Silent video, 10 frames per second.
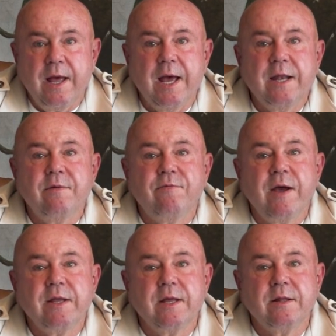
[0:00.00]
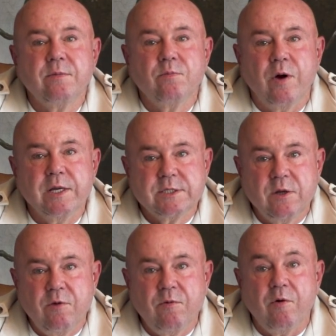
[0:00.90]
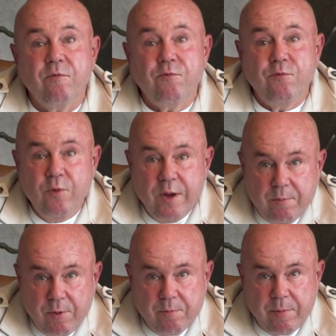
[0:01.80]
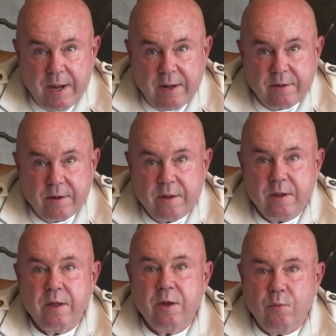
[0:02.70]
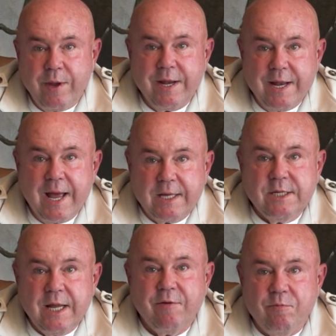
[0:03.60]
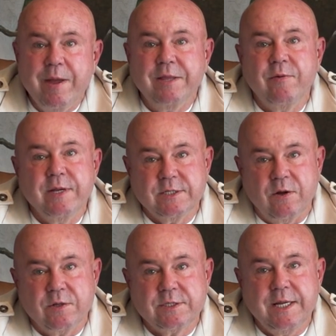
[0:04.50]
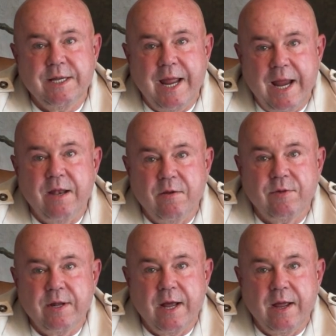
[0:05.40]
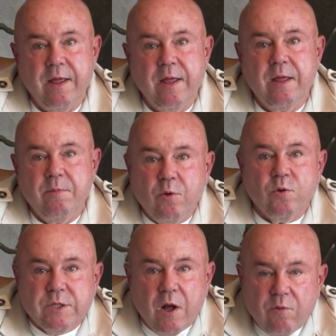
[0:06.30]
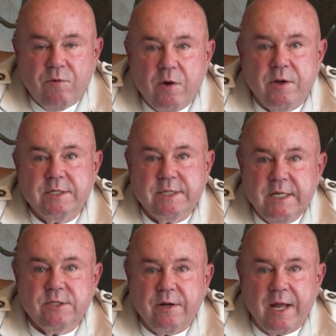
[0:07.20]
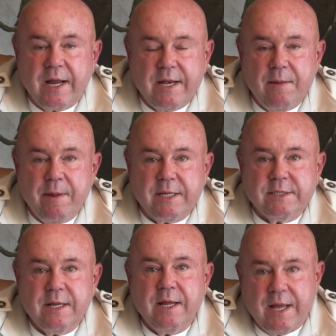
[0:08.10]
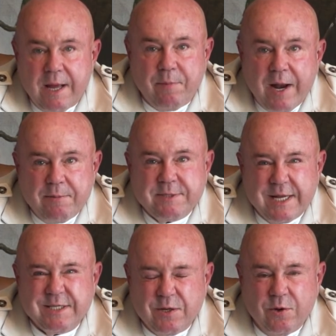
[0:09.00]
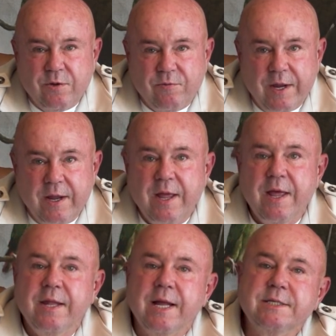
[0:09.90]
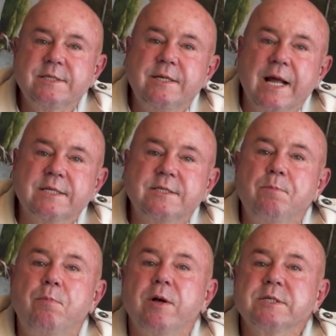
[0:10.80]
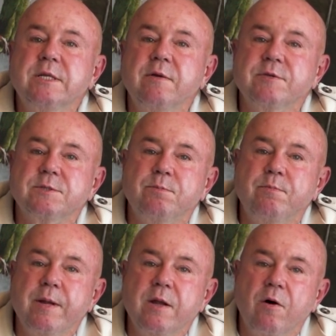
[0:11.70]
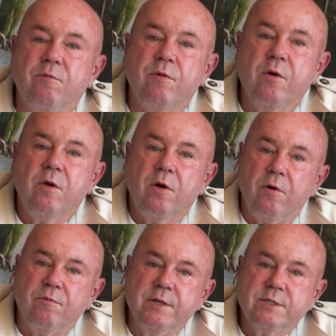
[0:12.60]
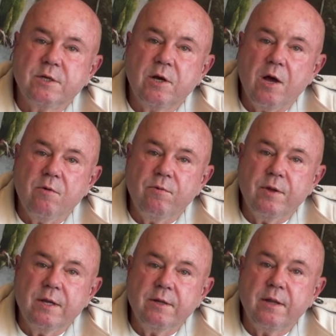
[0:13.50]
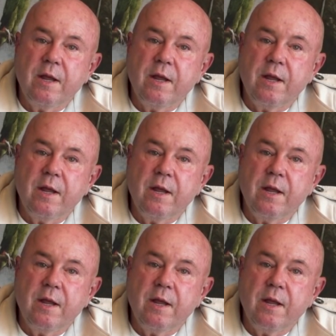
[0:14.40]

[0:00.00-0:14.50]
and the fact that my staff are fully prepared, we can actually have better results in the end of the day, because the whole focus is on academics, and perhaps that's a good thing. That's the positive spin off of this COVID